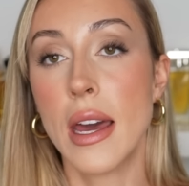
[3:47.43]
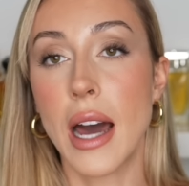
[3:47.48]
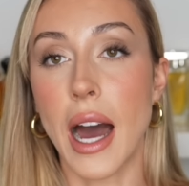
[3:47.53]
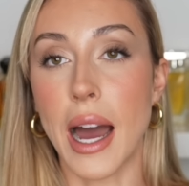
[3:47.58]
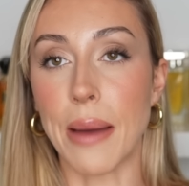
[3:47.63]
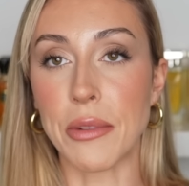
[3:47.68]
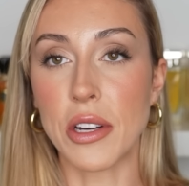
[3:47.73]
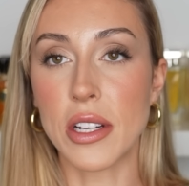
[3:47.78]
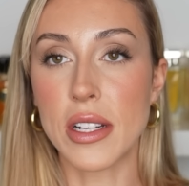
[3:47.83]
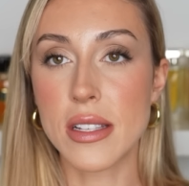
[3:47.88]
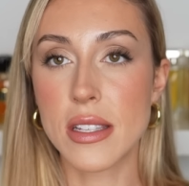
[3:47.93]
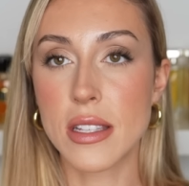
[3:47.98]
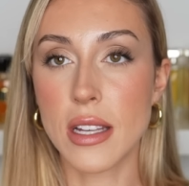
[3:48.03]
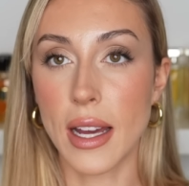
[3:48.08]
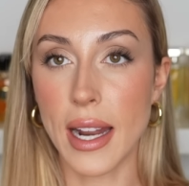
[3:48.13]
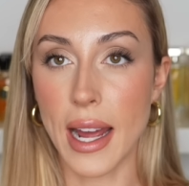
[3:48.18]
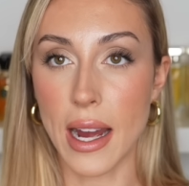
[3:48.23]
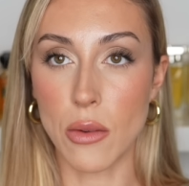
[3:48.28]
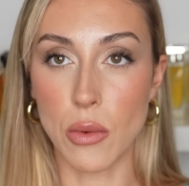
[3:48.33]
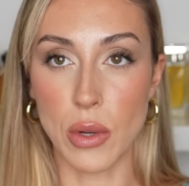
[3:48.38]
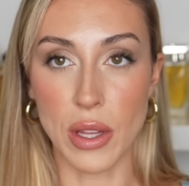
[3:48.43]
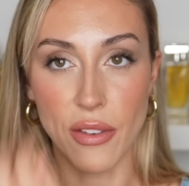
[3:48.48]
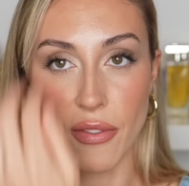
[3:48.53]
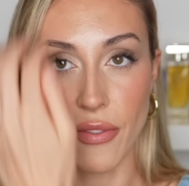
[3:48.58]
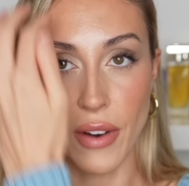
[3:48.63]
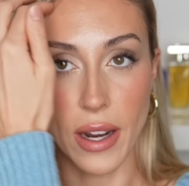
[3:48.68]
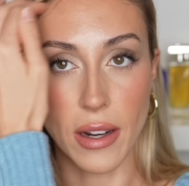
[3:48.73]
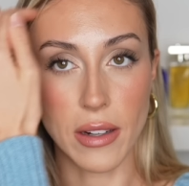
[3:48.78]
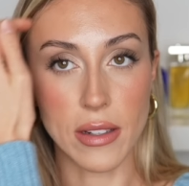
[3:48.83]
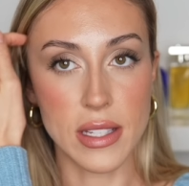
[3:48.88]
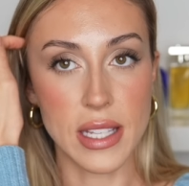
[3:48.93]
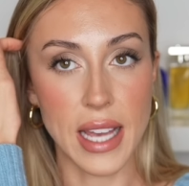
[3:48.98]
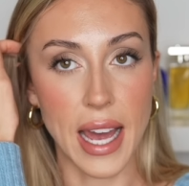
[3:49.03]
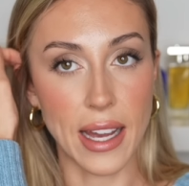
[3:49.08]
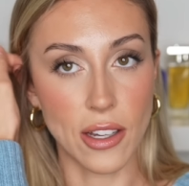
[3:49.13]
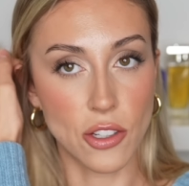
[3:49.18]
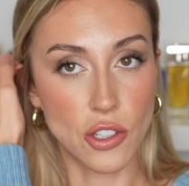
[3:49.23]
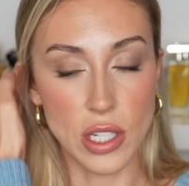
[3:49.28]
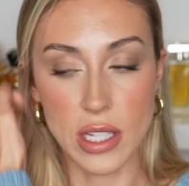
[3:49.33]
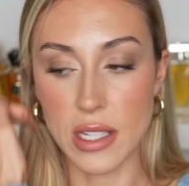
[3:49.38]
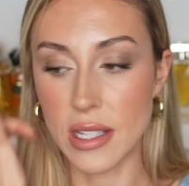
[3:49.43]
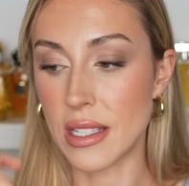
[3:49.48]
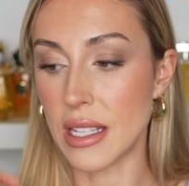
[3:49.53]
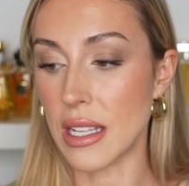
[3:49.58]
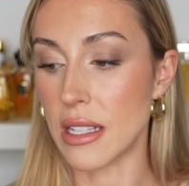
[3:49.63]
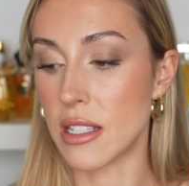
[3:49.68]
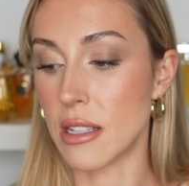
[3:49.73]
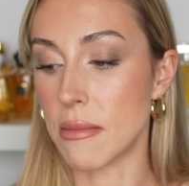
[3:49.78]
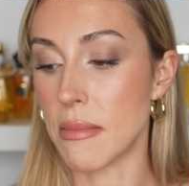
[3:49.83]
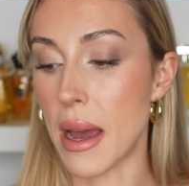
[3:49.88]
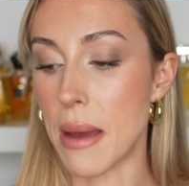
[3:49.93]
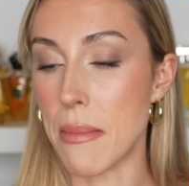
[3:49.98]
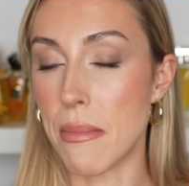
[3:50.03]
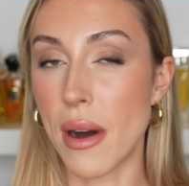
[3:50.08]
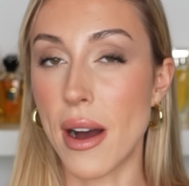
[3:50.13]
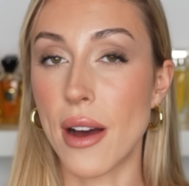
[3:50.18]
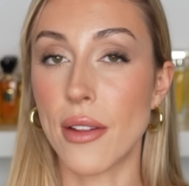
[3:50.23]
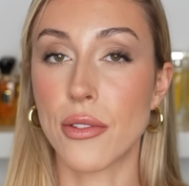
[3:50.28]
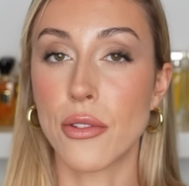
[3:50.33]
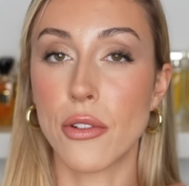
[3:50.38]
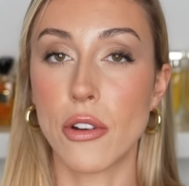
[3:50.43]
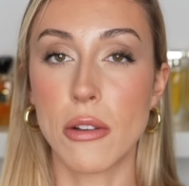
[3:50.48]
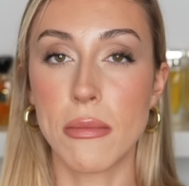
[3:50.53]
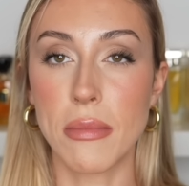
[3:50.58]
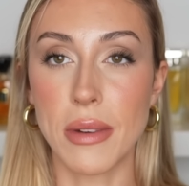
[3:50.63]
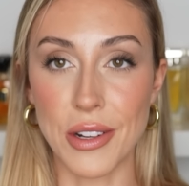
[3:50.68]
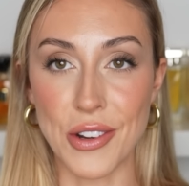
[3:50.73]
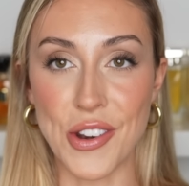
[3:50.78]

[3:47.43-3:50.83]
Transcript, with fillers: I'm gonna start out with a fragrance that actually sits in my bathroom.